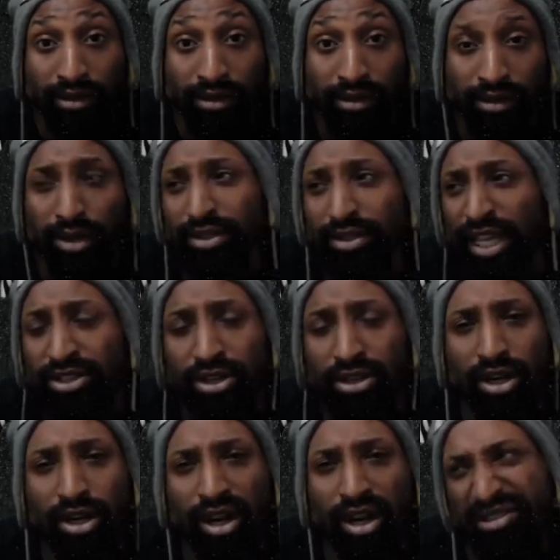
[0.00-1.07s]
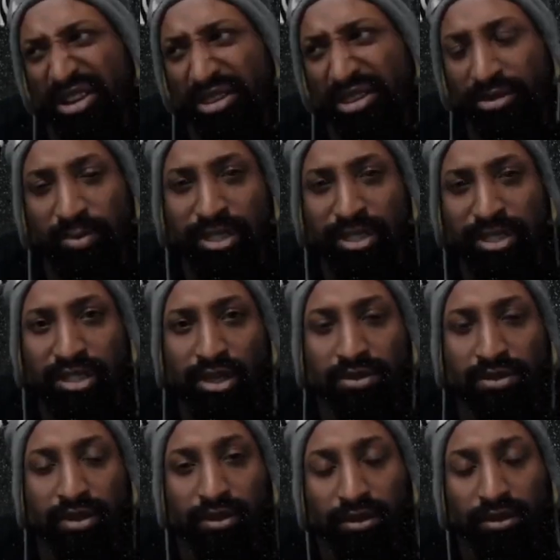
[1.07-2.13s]
Oh, is that your car? No, this business
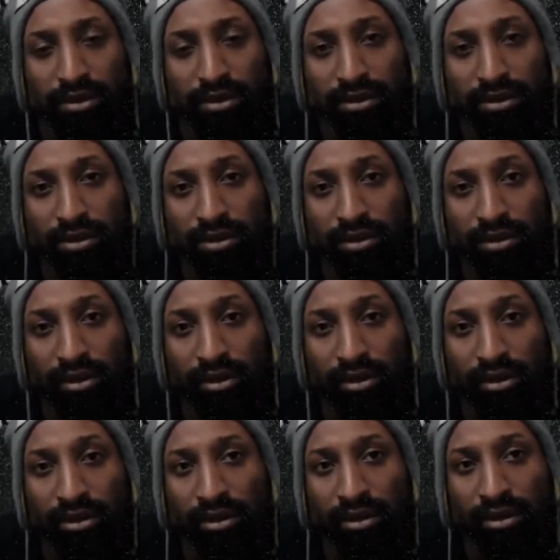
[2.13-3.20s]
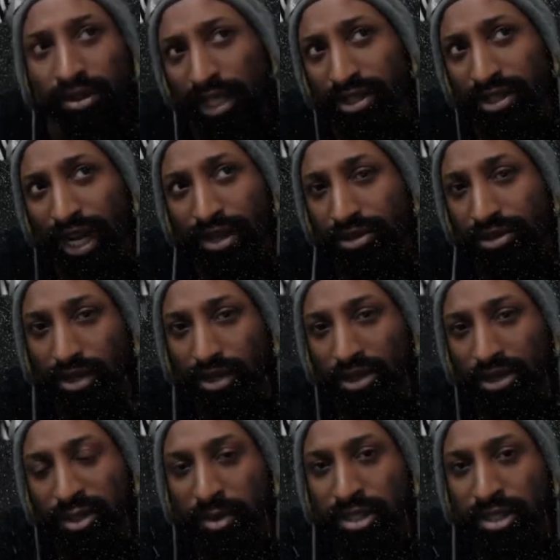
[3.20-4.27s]
owns it. Is that your house? No,
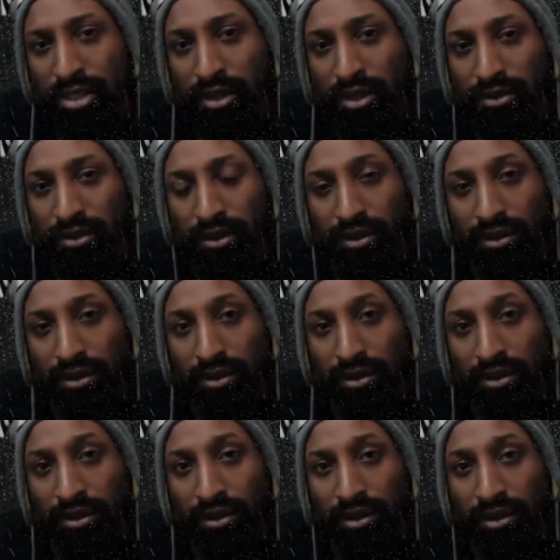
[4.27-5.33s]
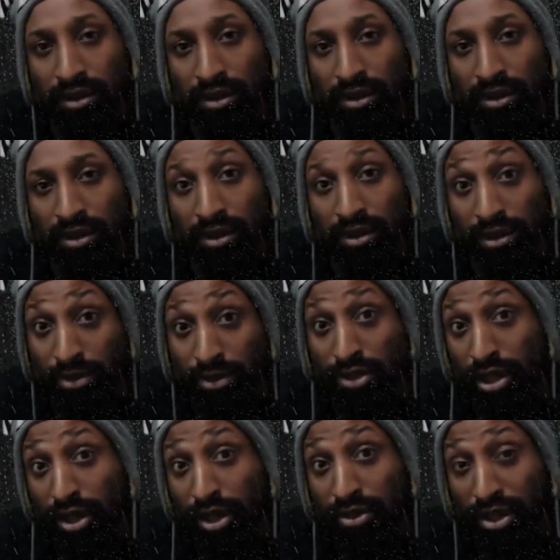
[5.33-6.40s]
this business owns it. Those the
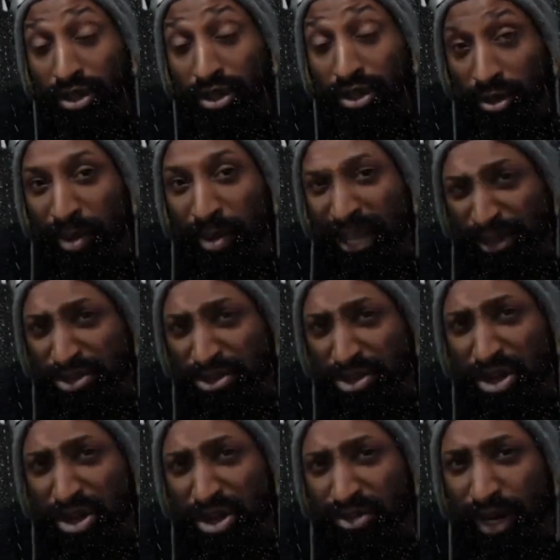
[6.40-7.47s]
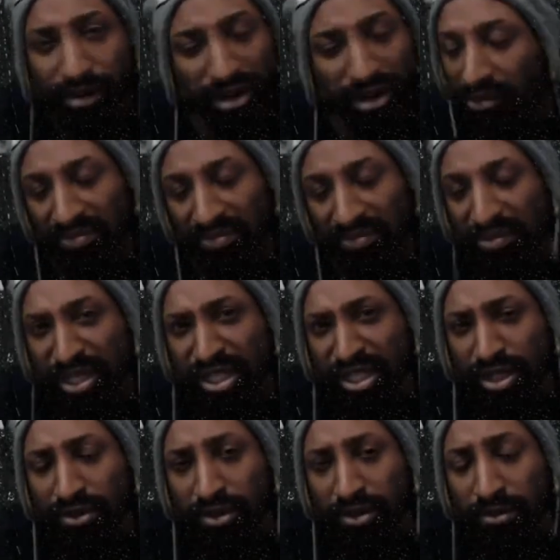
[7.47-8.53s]
clothes on your back, those are yours, right? Nope, business
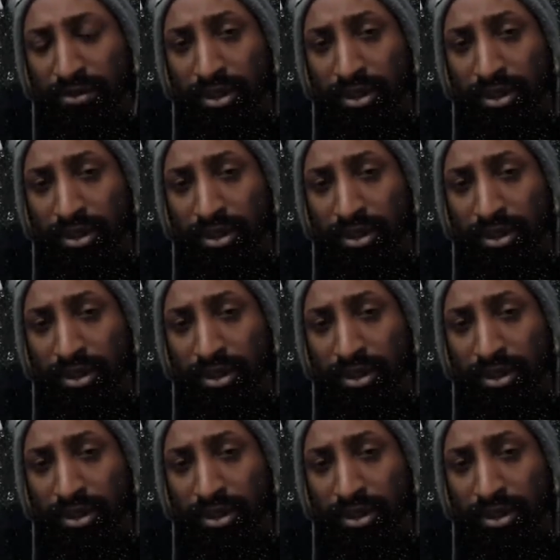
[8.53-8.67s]
owns them.